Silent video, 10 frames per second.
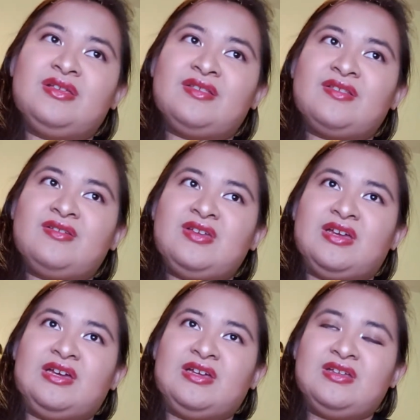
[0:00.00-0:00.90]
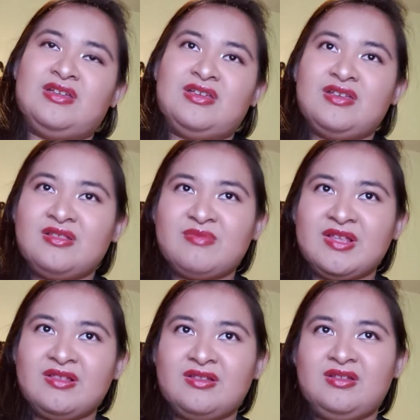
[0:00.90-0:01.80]
So yeah, he's
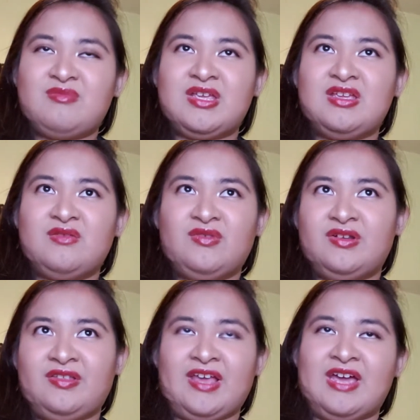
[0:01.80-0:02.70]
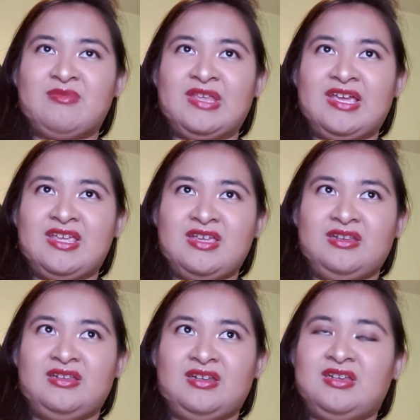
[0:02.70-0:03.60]
basically making up for the time that he
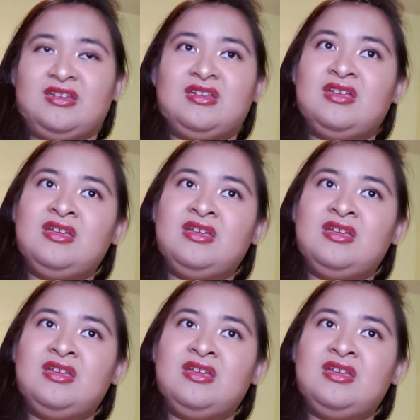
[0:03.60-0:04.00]
didn't